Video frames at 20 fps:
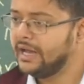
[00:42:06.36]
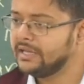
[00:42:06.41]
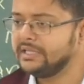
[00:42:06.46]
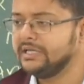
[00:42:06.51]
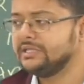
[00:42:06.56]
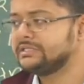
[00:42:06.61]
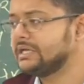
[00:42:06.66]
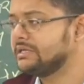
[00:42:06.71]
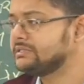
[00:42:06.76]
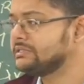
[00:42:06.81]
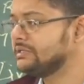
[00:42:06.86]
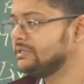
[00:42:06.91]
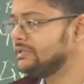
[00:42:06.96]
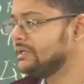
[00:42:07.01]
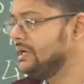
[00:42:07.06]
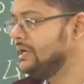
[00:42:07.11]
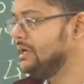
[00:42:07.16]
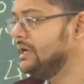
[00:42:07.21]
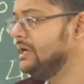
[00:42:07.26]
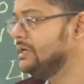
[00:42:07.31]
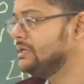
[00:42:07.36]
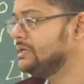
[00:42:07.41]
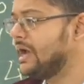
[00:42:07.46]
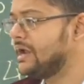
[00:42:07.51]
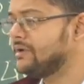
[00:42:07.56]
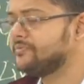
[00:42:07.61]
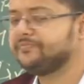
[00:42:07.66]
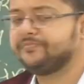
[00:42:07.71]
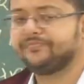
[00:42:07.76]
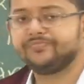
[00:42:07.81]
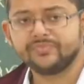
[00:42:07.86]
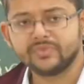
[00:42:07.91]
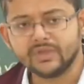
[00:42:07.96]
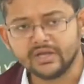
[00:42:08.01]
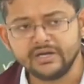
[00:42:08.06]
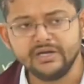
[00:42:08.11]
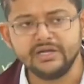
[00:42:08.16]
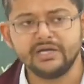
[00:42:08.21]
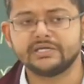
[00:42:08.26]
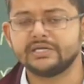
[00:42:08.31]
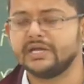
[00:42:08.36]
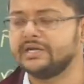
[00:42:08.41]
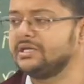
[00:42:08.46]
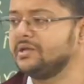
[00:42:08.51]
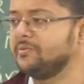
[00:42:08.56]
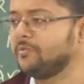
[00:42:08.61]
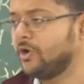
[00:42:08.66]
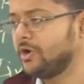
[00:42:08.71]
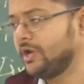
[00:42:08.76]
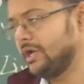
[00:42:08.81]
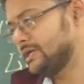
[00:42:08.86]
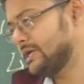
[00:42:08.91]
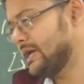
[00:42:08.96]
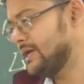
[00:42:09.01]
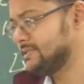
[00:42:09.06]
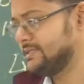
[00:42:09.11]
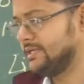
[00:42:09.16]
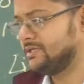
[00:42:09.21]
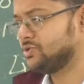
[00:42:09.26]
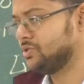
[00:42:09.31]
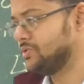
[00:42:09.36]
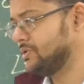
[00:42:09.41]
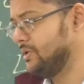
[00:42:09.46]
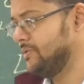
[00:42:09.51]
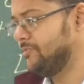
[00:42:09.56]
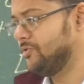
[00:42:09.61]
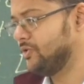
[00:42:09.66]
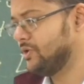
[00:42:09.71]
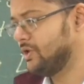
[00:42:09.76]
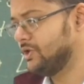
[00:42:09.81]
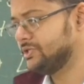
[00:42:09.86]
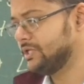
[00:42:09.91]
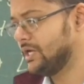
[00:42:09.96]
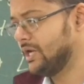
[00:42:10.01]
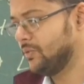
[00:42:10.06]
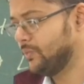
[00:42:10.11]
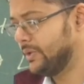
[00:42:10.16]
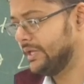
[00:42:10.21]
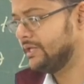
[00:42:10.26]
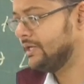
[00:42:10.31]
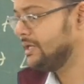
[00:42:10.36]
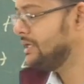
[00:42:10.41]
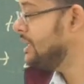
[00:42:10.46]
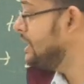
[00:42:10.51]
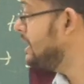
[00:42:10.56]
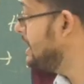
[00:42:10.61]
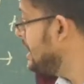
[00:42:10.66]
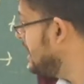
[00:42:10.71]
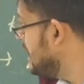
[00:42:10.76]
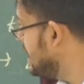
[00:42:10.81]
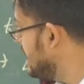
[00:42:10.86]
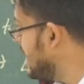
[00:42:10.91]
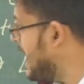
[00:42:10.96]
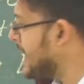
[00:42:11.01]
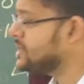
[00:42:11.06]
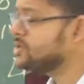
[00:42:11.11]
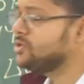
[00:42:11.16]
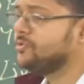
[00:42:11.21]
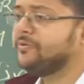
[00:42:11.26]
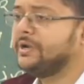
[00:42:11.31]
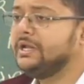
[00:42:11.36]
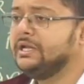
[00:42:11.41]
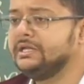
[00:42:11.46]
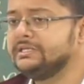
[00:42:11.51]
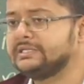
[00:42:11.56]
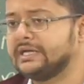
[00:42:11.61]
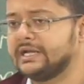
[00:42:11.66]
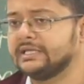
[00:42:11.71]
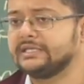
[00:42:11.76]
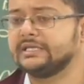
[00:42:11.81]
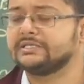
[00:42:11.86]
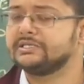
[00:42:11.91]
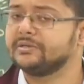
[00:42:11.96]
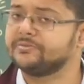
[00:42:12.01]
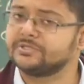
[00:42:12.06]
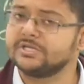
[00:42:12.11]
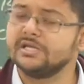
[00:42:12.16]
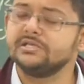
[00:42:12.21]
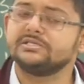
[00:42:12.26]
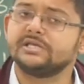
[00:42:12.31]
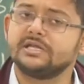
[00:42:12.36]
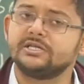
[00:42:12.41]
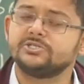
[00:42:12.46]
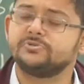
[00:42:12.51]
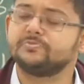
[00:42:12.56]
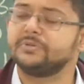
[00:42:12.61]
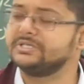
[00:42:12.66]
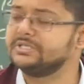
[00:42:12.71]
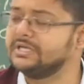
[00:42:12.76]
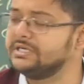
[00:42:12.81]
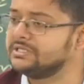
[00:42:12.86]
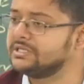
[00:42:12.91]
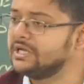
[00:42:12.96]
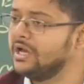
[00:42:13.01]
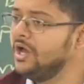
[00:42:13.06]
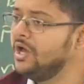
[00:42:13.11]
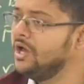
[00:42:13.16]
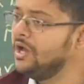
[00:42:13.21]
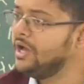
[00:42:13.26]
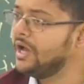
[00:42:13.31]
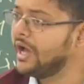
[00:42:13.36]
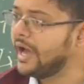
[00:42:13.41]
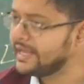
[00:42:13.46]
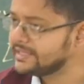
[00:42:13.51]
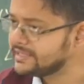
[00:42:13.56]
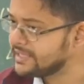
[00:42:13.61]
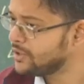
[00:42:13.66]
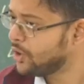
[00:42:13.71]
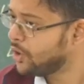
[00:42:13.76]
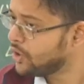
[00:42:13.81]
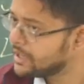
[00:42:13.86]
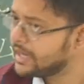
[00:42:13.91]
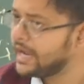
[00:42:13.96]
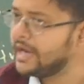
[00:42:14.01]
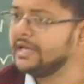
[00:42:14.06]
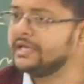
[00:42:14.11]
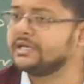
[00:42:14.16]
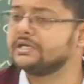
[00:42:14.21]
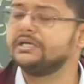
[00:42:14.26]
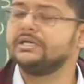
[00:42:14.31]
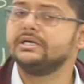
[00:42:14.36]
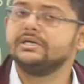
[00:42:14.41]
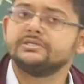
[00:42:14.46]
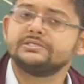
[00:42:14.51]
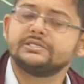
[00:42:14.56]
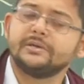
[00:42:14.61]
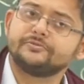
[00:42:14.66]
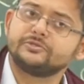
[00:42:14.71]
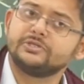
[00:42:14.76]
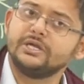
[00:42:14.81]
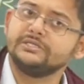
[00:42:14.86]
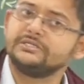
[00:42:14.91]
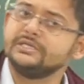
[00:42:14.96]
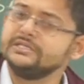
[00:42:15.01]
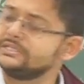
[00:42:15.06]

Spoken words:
and this has, it can create antibody, it has its own immunological way. Lactoferrin is another substance that is present as an organic substance